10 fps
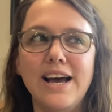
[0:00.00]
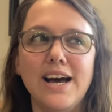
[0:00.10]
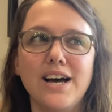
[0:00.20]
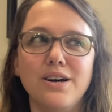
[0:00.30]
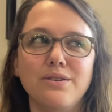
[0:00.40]

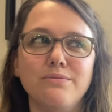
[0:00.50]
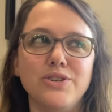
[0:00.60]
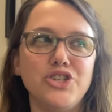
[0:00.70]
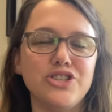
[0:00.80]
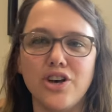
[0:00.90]

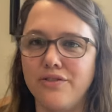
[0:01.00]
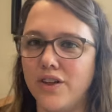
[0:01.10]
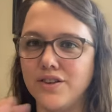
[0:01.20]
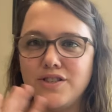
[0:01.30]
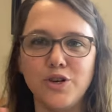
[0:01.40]
And she's got
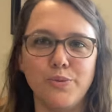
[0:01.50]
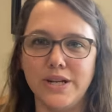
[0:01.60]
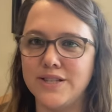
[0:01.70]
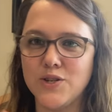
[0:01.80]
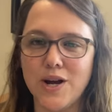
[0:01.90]
Flosstube
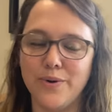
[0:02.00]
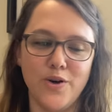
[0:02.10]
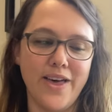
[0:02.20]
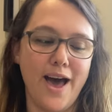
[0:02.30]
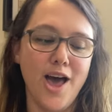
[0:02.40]
and Instagram and
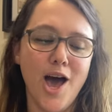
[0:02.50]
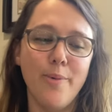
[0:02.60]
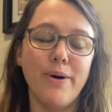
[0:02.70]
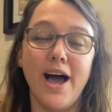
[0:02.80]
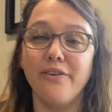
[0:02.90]
all that.
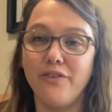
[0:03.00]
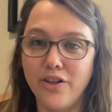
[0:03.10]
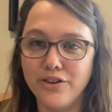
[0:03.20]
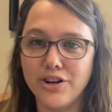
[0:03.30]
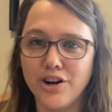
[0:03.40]
But I
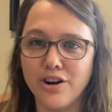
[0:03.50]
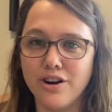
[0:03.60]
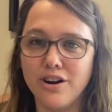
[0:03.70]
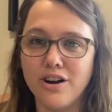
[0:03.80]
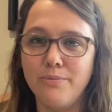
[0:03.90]
followed
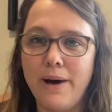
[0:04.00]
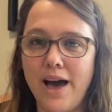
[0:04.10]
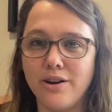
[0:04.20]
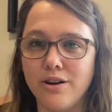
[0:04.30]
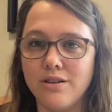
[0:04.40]
her
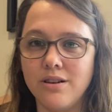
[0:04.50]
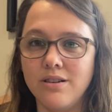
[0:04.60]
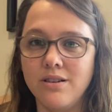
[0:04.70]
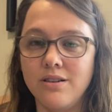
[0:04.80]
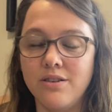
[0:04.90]
pattern